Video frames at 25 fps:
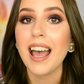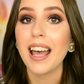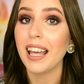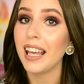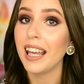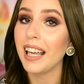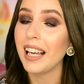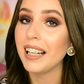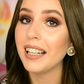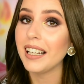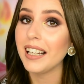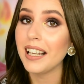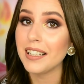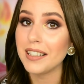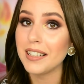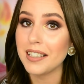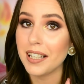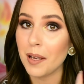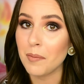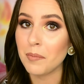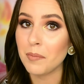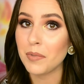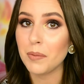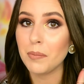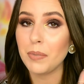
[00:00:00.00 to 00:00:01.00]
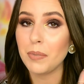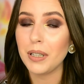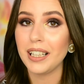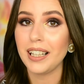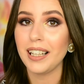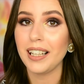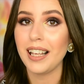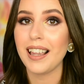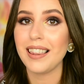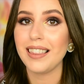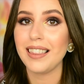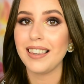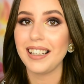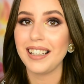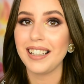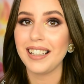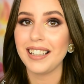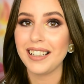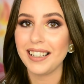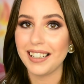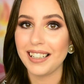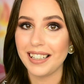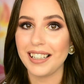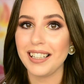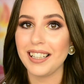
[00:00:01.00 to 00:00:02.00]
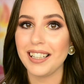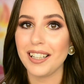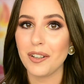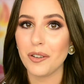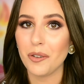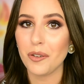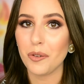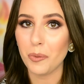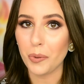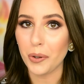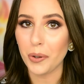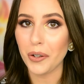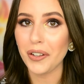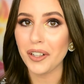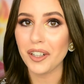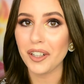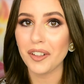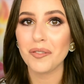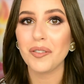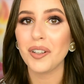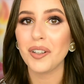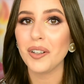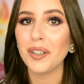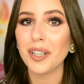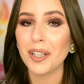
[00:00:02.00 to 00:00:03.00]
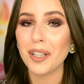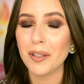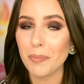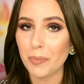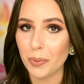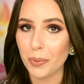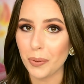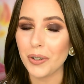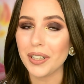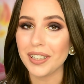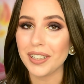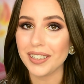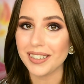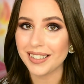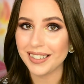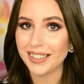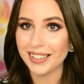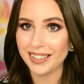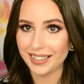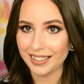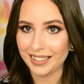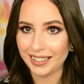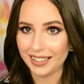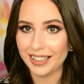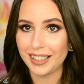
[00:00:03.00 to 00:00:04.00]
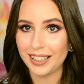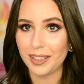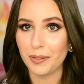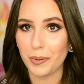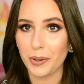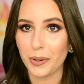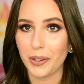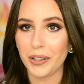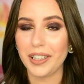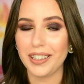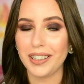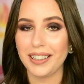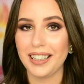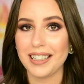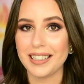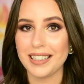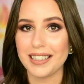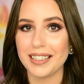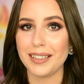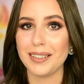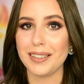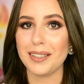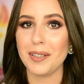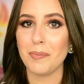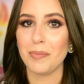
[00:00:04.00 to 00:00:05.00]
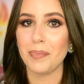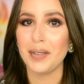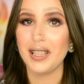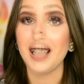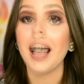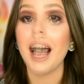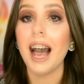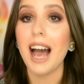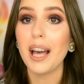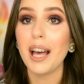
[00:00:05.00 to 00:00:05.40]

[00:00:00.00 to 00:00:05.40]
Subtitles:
and attempt being the key word, very important keyword, yes, attempting.